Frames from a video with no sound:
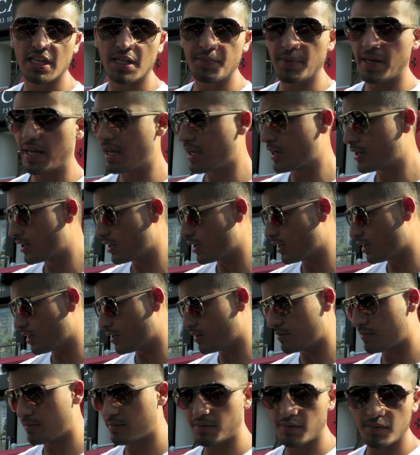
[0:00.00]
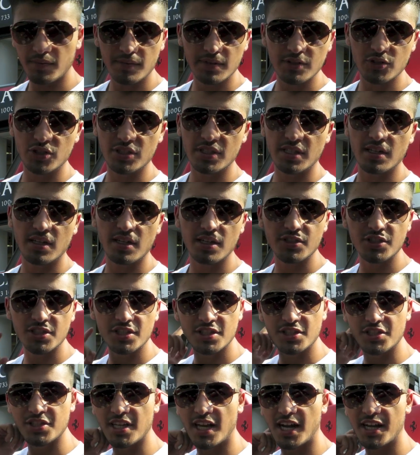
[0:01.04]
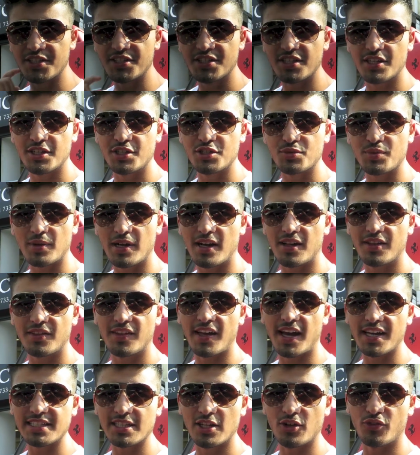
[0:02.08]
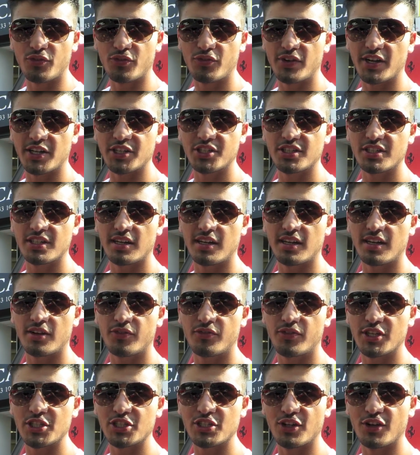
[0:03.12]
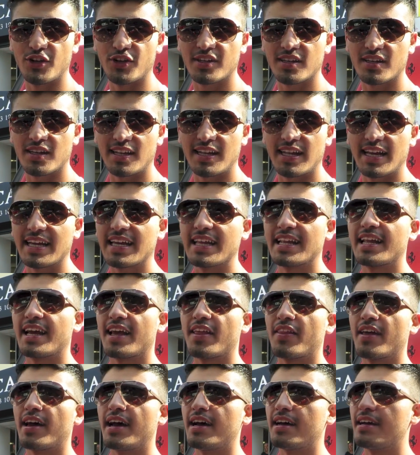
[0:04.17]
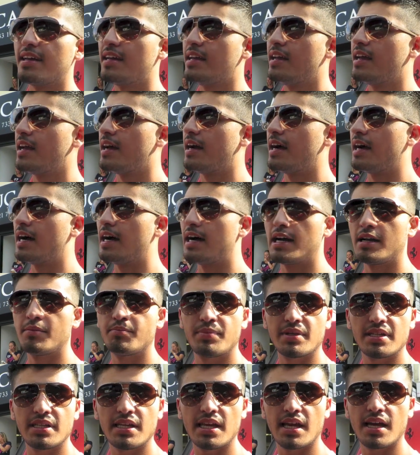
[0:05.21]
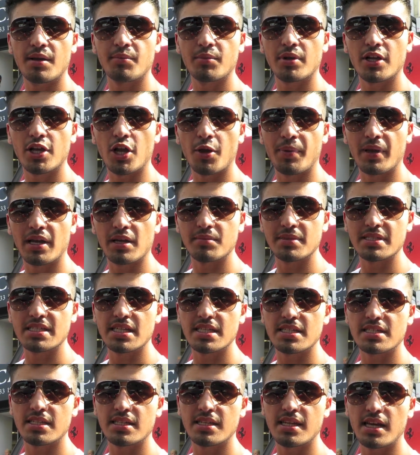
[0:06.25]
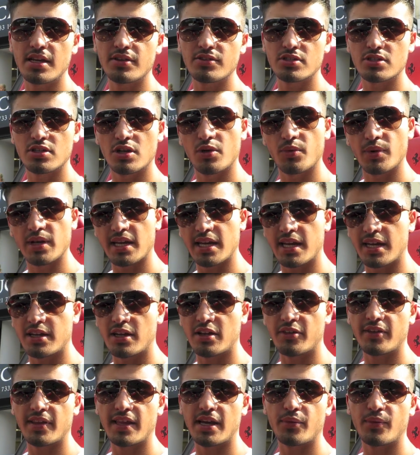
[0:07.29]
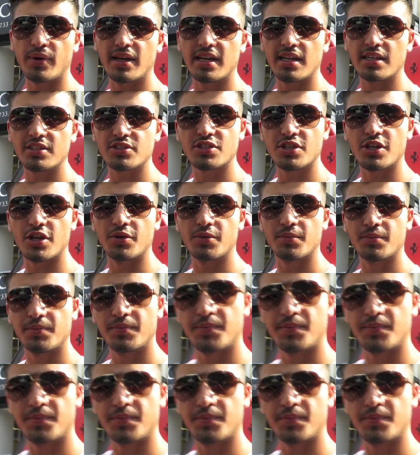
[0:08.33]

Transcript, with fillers: Just had my hair cut. Just, uh, just the sides done as well. Nice little fresh, uh, fresh look. I like it like that. Um, but yeah, I'm gonna go pick up my sister now, so we're gonna head over that way. Let's go.